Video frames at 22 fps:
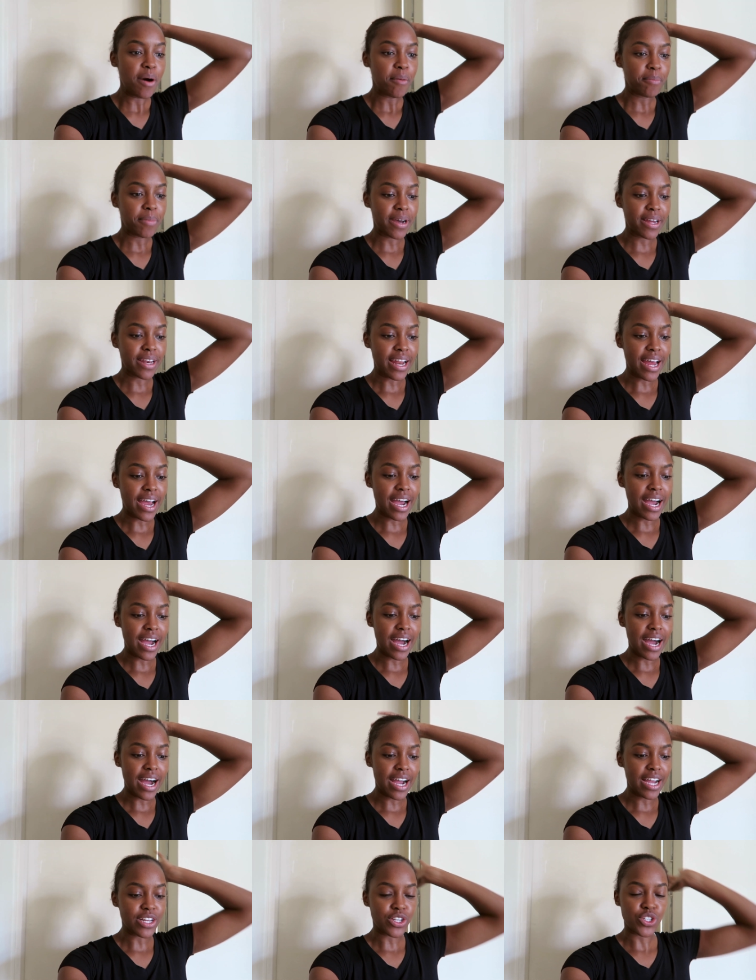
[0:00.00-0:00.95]
But
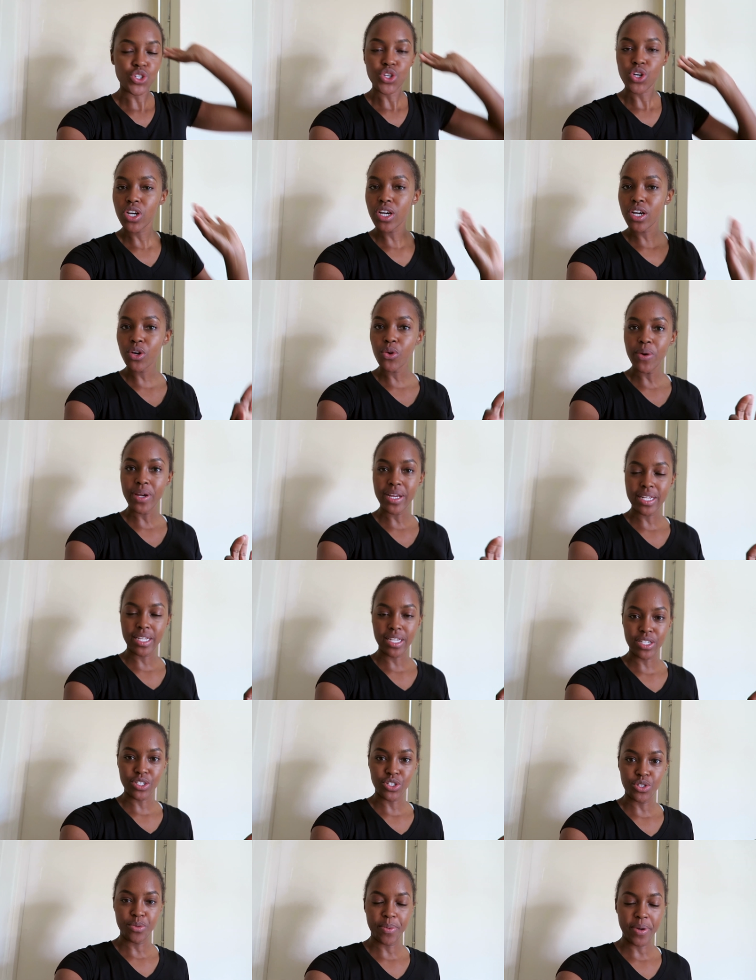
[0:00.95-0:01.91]
I took a quick
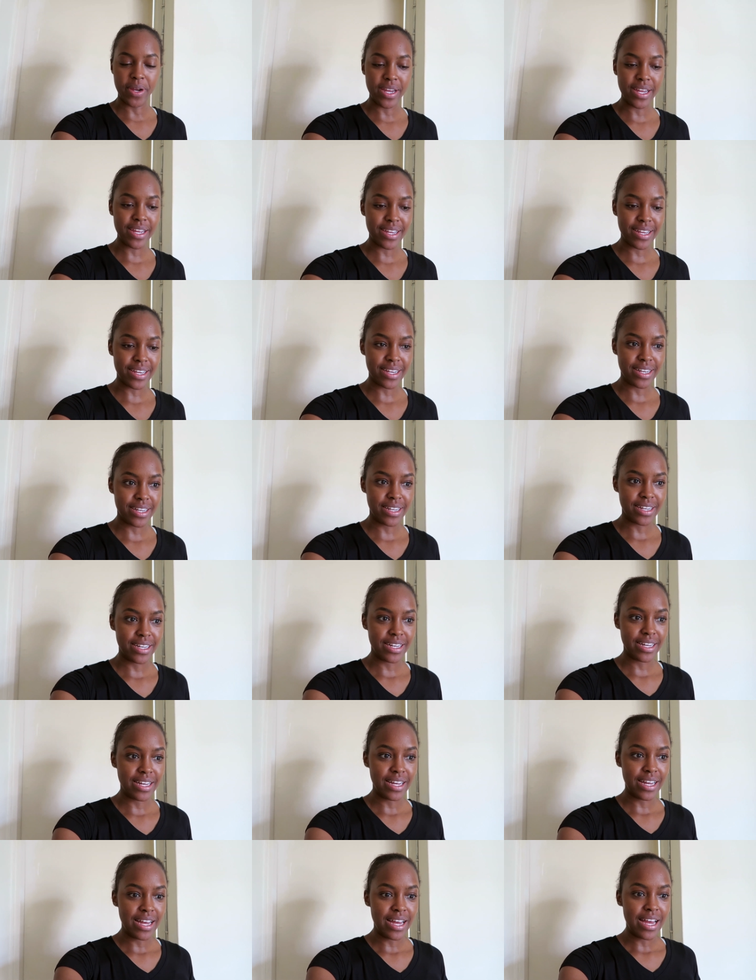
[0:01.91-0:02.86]
lunch break
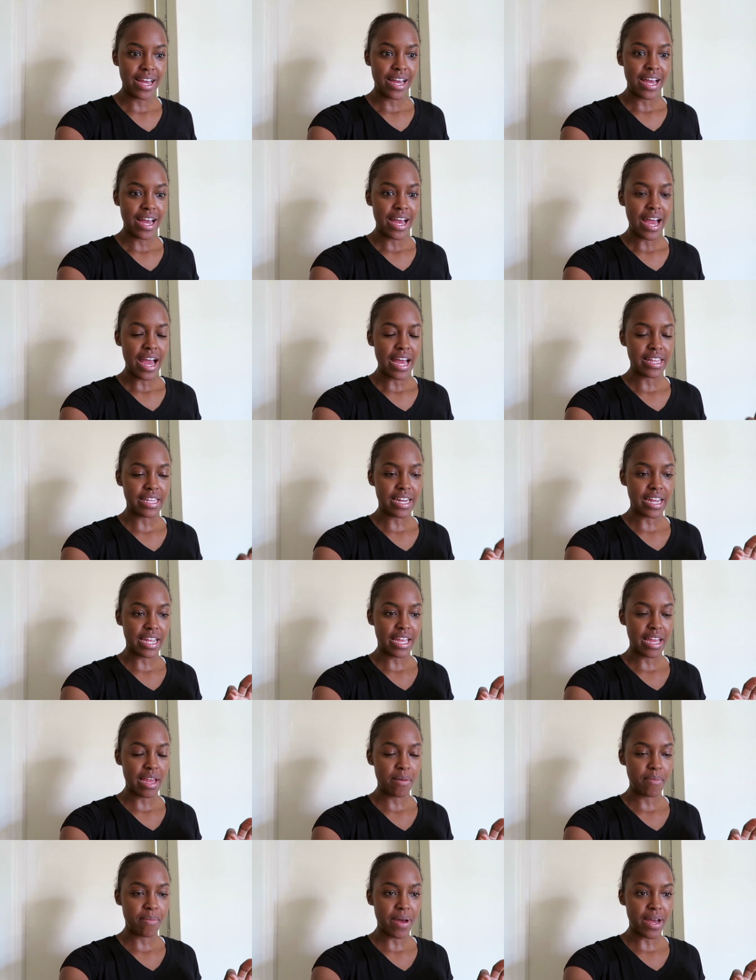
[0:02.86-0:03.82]
and then I
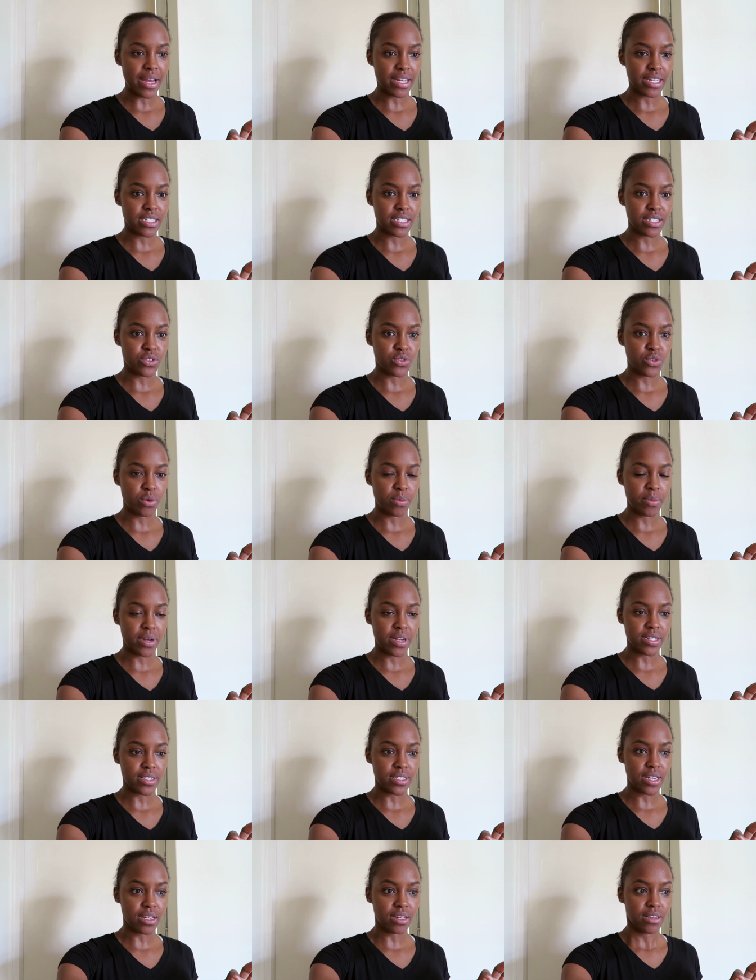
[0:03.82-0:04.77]
came back into the room and
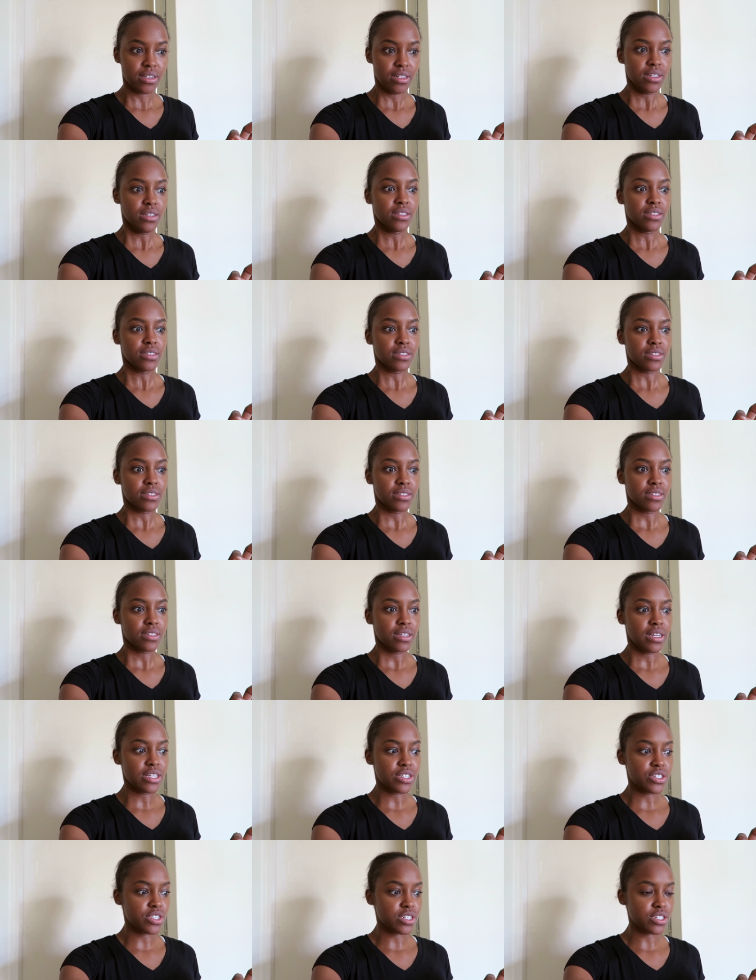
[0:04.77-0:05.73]
I was like,
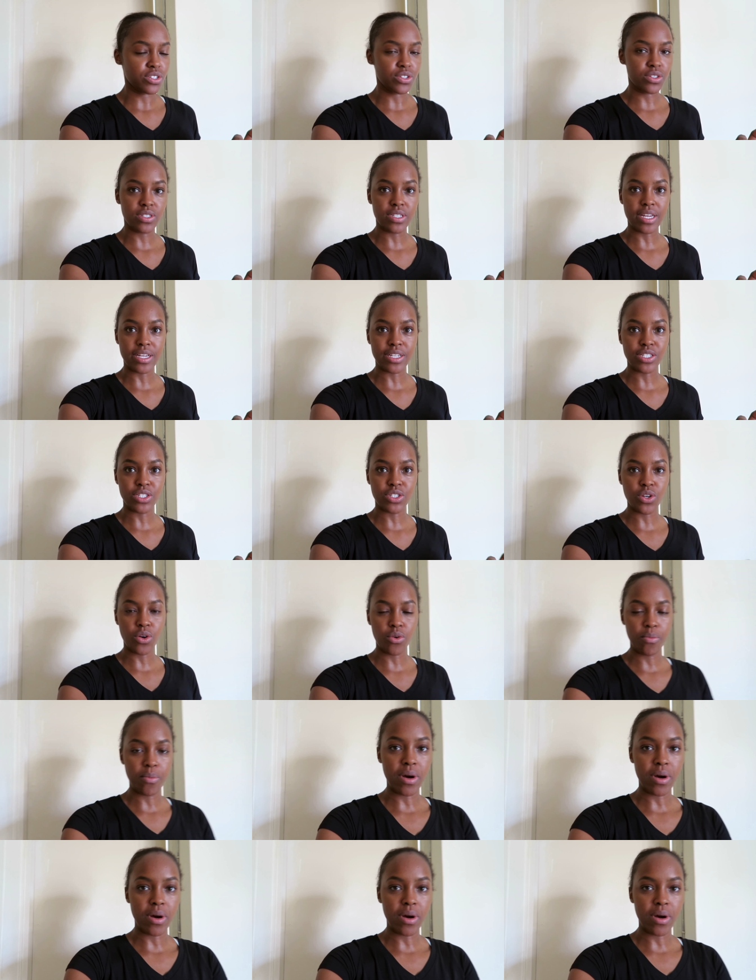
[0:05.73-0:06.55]
it just looks like so